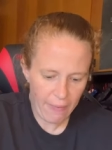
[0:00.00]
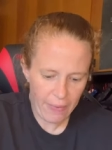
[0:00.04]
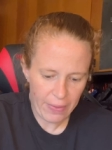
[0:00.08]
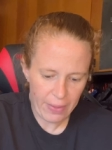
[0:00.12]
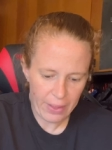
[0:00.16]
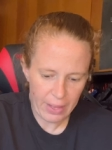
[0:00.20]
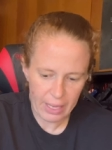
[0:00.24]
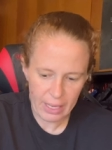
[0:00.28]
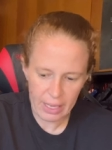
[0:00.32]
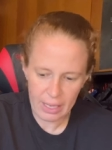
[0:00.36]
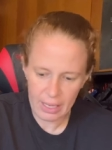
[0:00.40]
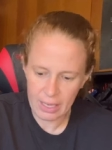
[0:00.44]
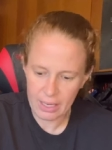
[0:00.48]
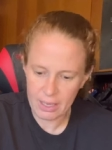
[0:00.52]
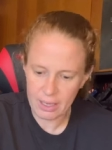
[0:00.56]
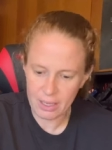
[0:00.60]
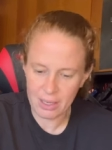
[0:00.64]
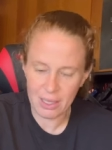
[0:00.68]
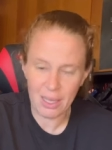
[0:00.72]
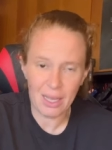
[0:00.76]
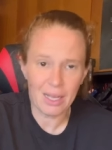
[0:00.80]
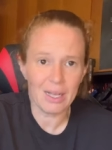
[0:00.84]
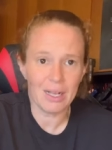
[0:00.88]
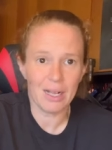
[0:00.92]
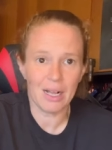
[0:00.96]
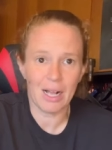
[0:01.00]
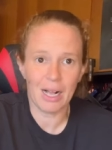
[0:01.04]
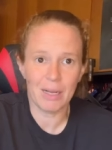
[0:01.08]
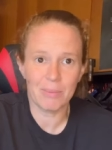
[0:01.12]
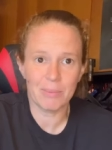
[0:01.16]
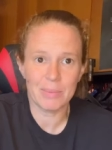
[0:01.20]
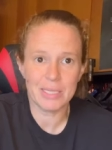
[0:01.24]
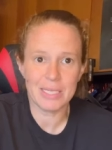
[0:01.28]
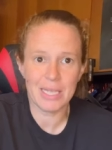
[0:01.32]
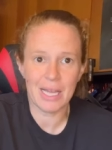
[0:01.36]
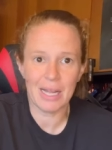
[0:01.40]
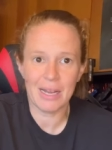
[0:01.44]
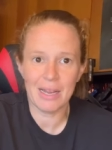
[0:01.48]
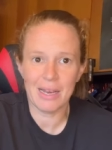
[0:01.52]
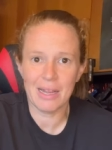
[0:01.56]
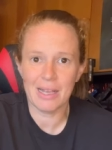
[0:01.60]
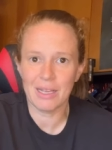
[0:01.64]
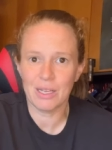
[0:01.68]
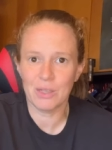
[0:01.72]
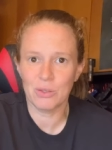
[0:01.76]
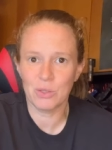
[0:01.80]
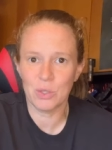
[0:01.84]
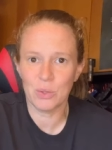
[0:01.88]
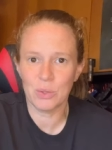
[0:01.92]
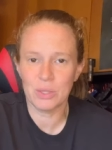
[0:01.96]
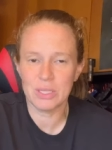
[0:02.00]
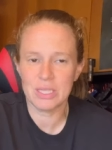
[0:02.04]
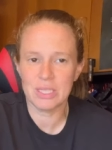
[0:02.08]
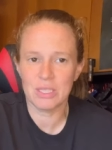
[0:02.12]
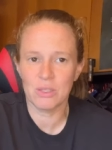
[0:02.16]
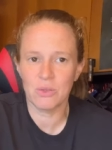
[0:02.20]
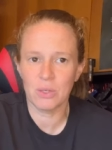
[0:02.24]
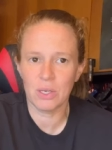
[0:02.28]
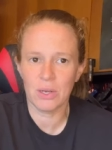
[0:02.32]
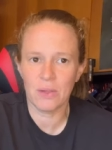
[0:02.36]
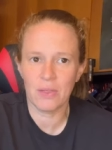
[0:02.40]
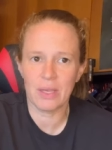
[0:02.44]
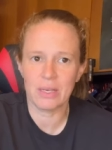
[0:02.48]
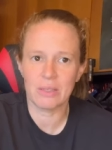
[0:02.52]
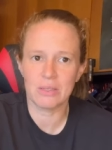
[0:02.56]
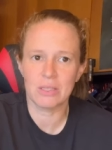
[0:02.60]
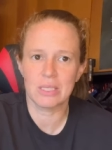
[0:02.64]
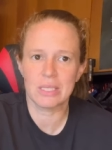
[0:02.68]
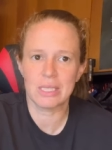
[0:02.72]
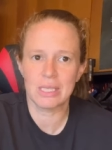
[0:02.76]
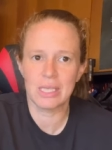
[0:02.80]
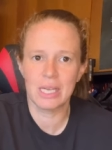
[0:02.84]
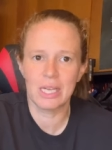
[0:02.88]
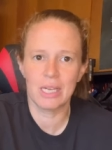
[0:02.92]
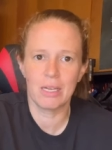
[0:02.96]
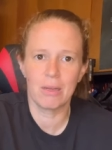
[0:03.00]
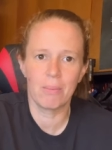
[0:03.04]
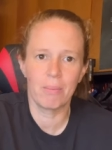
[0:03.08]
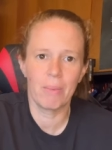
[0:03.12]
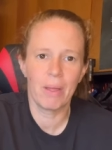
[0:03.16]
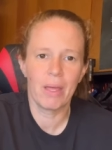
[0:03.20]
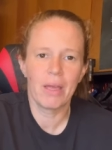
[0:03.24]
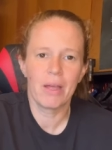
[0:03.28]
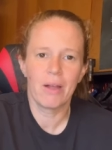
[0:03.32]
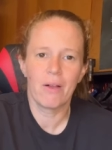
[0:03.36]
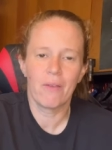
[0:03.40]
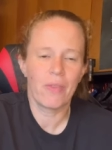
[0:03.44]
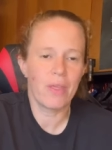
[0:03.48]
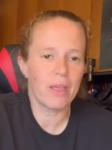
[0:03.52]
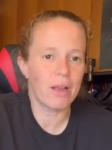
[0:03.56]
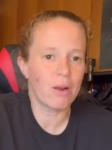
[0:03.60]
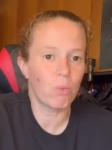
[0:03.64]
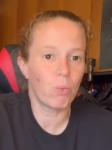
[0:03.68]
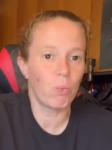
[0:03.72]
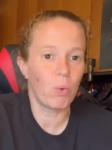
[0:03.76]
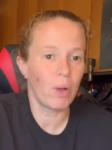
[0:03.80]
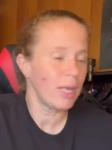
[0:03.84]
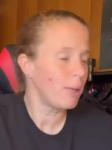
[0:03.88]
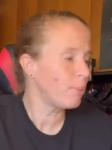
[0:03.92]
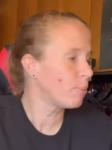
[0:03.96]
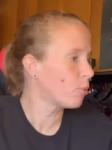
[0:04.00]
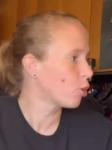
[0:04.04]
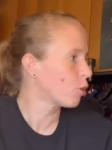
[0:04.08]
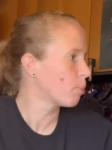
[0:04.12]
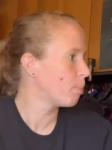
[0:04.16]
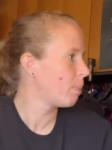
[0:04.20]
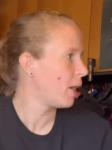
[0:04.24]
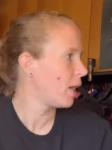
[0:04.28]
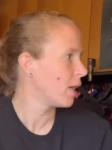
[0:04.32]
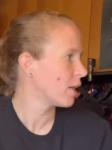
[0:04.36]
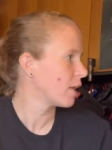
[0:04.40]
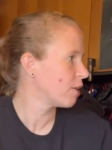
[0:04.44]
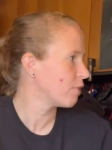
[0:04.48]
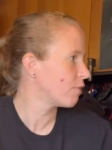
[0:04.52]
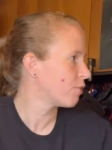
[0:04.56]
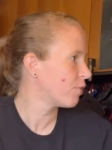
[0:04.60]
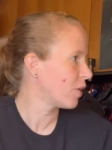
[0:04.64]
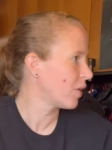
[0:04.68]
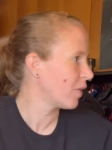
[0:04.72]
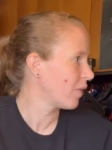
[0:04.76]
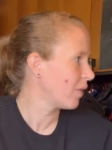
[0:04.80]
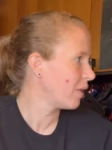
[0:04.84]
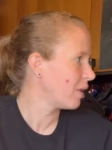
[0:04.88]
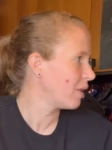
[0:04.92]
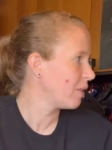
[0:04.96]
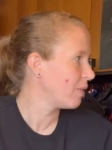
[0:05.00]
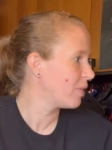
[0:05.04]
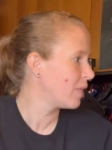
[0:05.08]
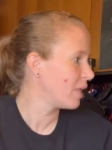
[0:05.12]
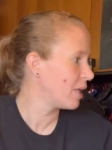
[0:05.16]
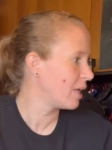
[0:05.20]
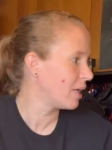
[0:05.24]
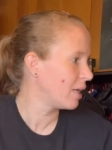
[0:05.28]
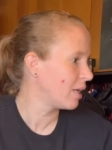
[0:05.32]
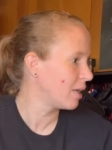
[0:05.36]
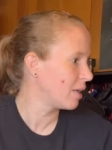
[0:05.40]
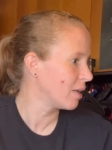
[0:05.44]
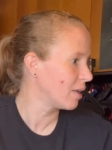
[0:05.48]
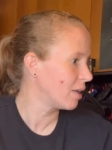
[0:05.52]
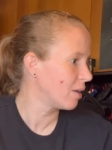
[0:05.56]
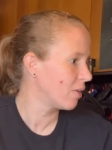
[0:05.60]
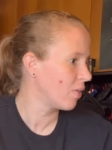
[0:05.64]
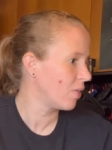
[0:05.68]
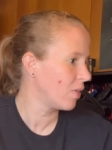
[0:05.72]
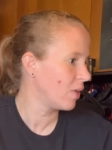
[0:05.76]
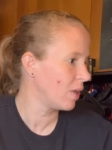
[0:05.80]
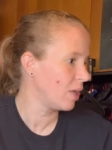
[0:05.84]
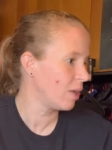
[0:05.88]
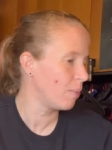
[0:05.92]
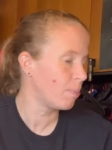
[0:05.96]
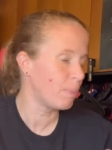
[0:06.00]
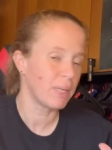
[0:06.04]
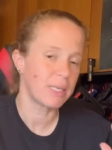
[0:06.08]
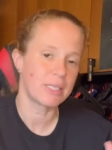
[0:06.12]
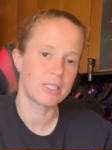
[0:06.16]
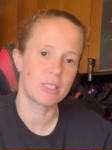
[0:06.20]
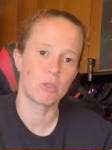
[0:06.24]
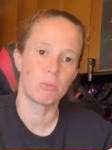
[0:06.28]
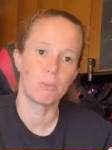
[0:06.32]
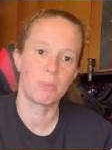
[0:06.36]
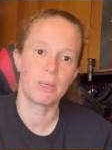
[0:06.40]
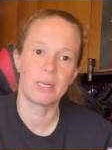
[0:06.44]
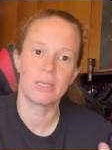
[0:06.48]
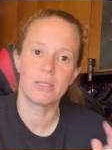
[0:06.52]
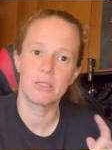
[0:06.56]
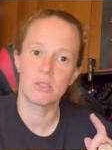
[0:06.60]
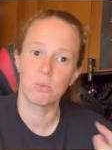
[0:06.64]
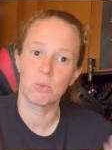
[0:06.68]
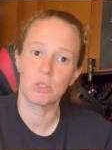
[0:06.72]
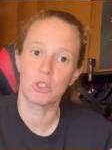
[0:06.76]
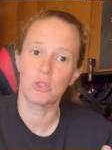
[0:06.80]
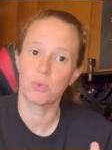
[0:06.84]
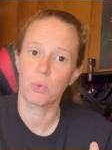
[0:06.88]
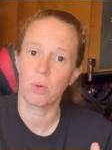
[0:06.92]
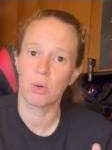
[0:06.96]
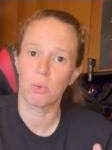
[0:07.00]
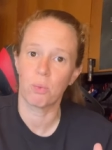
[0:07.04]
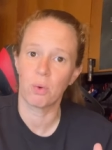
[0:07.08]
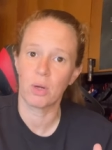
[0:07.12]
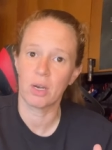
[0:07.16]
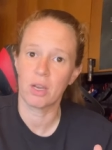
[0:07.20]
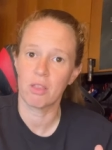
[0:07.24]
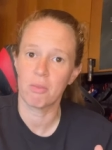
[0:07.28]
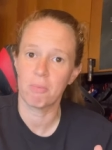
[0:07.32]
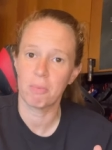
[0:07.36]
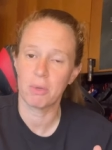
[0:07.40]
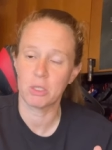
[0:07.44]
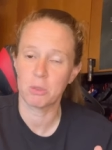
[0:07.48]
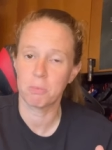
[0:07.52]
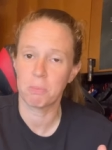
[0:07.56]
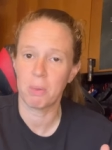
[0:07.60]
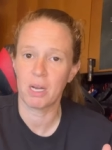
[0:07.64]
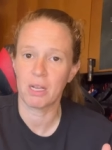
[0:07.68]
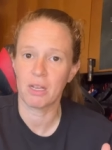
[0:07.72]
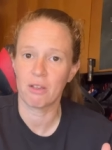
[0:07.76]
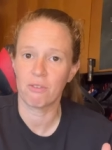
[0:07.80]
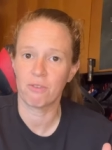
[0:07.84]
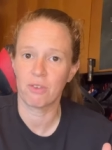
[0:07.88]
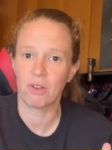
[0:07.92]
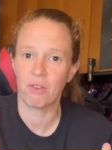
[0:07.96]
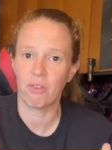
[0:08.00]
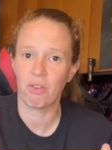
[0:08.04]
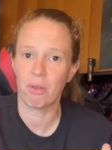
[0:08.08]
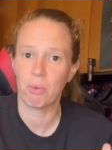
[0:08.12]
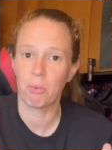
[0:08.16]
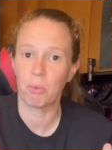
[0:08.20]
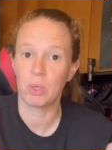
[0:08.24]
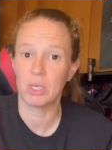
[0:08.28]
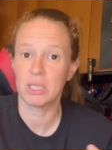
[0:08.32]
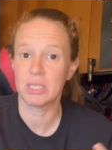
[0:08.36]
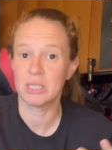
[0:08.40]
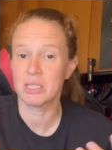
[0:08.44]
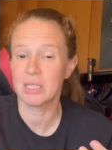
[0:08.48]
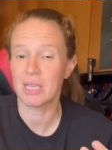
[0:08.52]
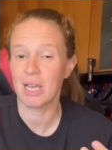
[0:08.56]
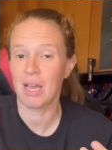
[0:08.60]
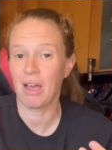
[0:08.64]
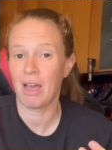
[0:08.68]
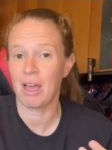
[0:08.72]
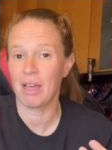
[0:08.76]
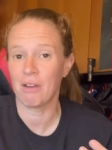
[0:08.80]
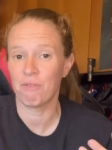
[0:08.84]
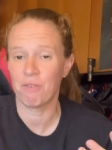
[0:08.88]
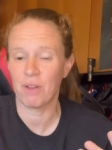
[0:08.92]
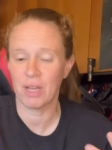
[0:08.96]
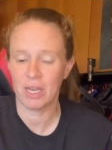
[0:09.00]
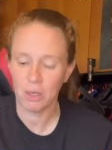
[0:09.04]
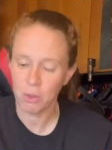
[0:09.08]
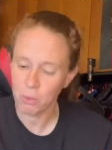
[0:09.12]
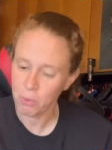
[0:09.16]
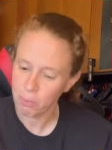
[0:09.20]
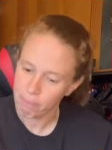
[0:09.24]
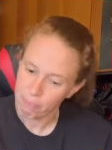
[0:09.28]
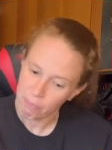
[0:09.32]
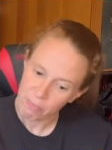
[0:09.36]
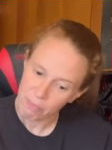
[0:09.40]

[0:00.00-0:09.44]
And yeah, I'm sad I didn't go to it sooner. They're slim. They're way more pocket friendly than the Pixel Buds, which were one of the most pocket friendly ones I had found